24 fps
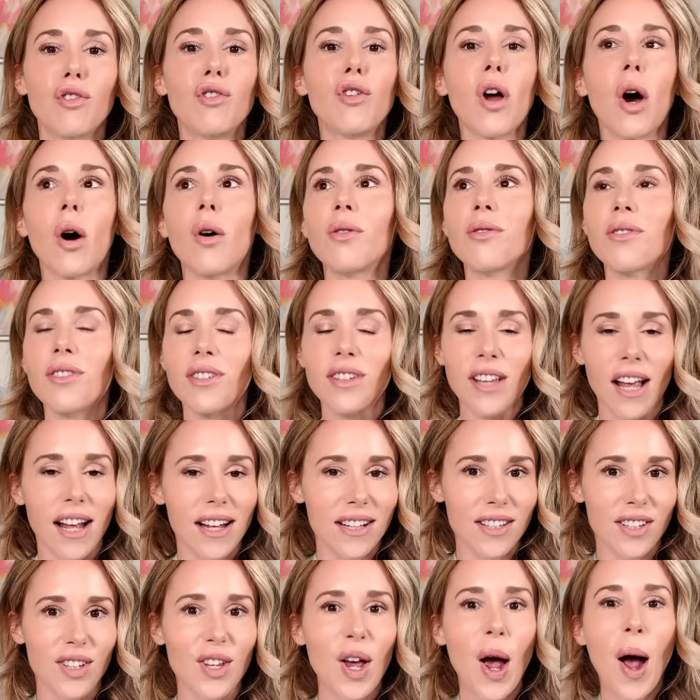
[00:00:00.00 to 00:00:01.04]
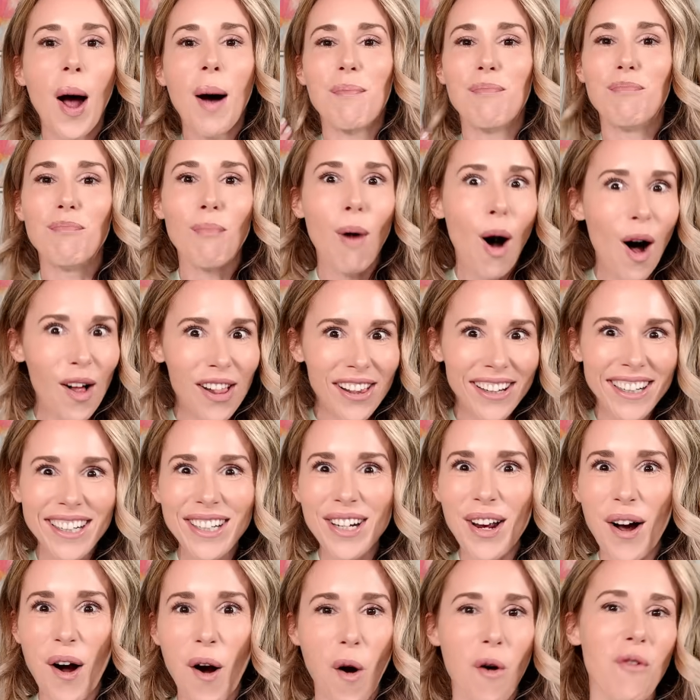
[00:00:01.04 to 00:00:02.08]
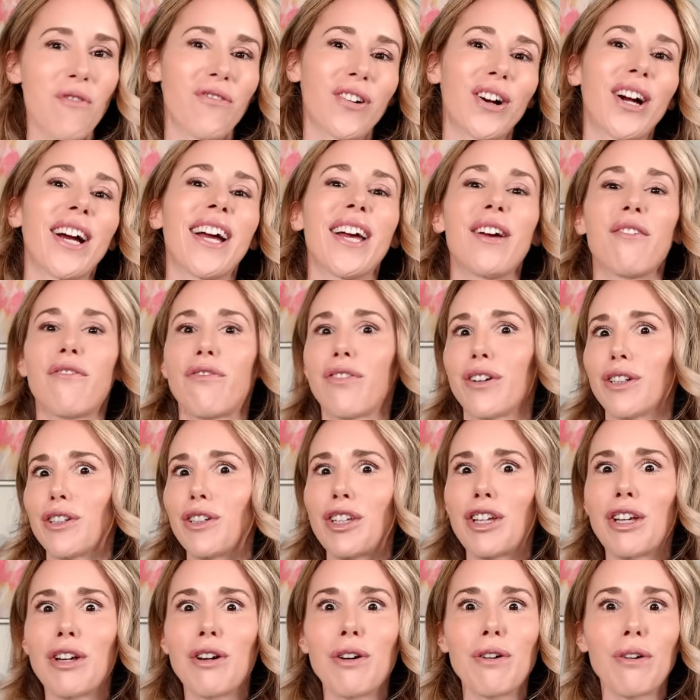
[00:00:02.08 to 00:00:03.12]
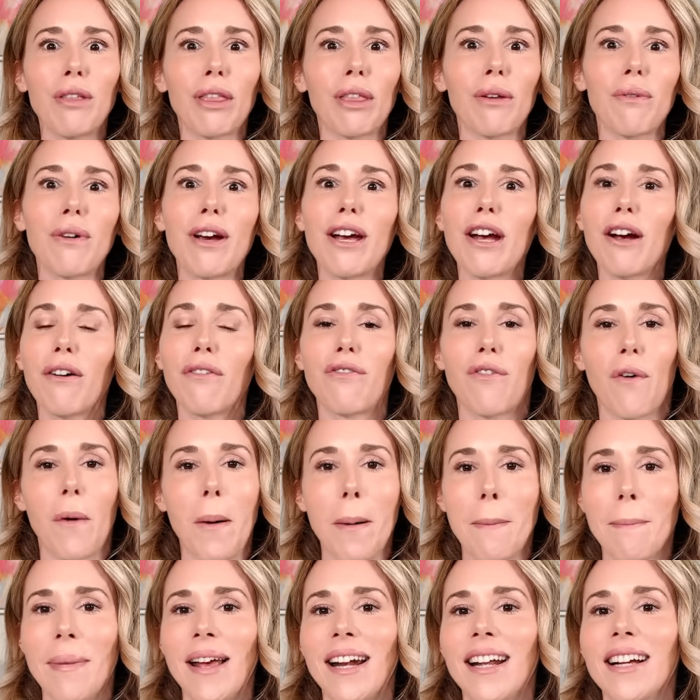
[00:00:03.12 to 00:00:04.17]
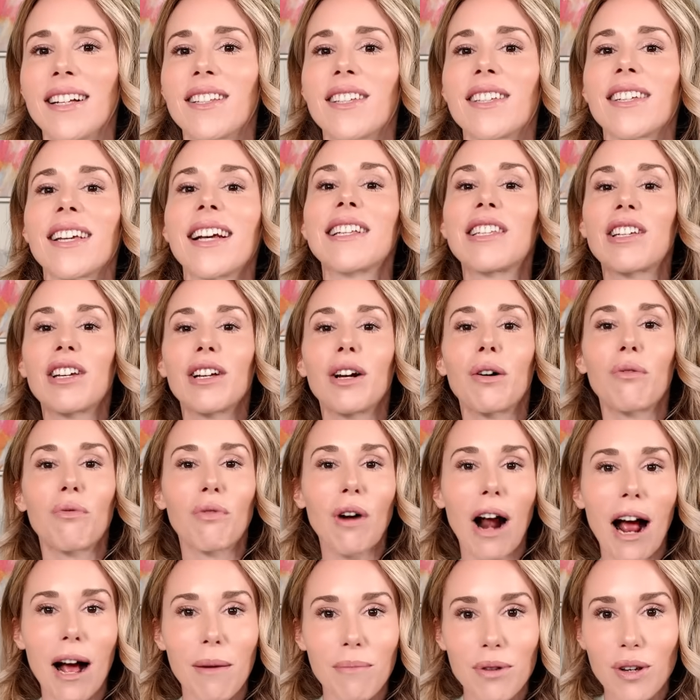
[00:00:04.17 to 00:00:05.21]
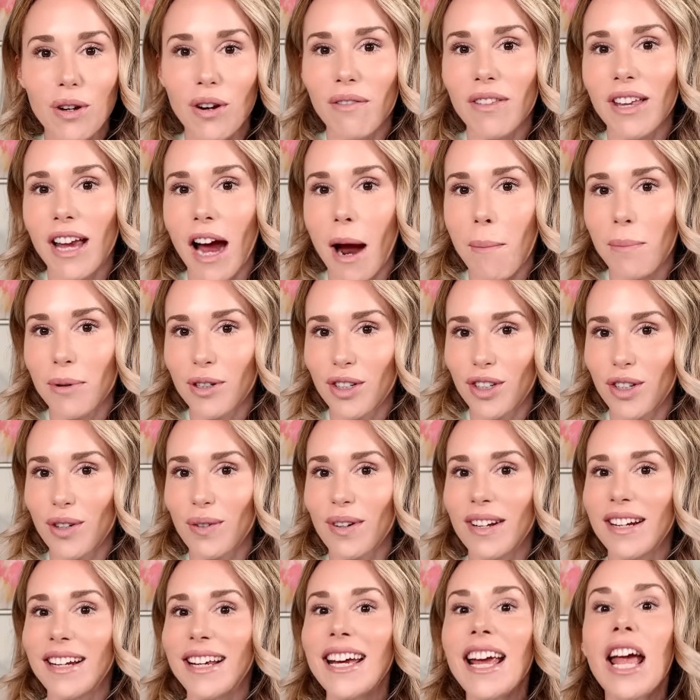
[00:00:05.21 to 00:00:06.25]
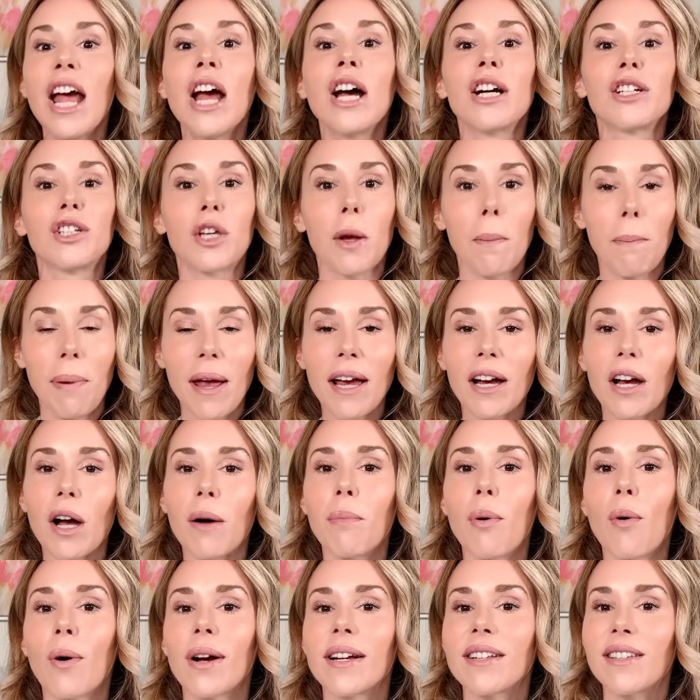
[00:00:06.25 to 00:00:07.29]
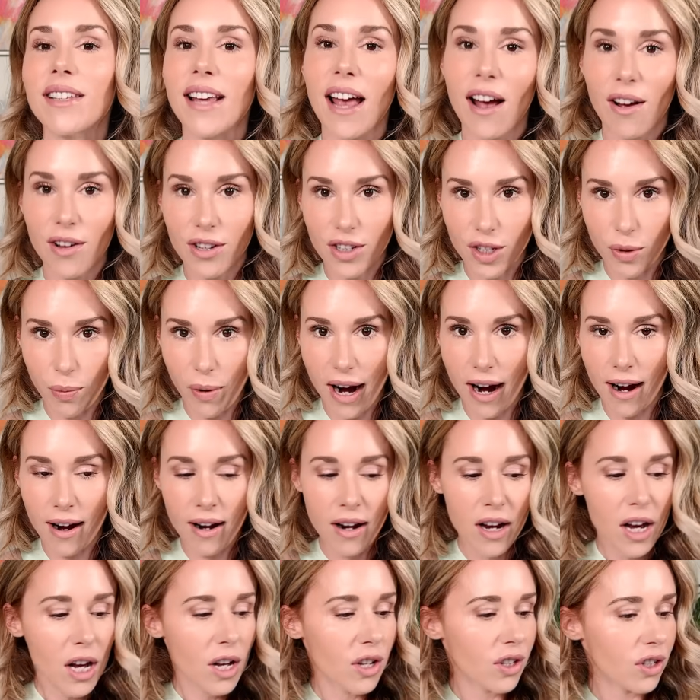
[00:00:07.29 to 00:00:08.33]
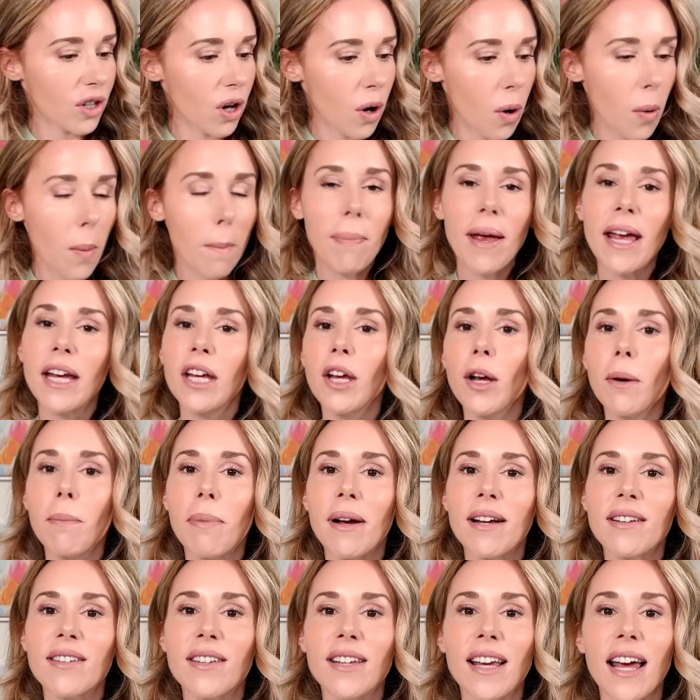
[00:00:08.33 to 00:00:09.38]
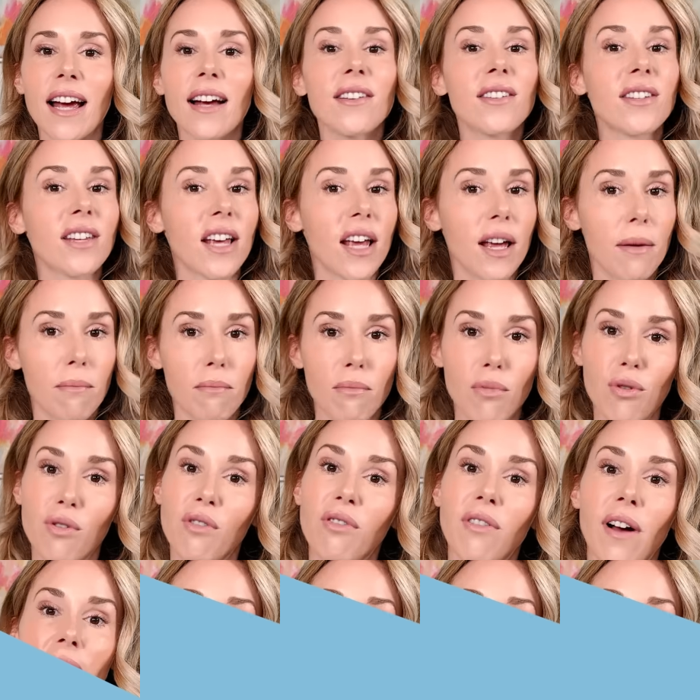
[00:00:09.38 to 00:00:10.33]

no sense mulling over it for two, three, or four minutes. It's going to rob you of the opportunity to pick up points elsewhere. So pick your best guess and move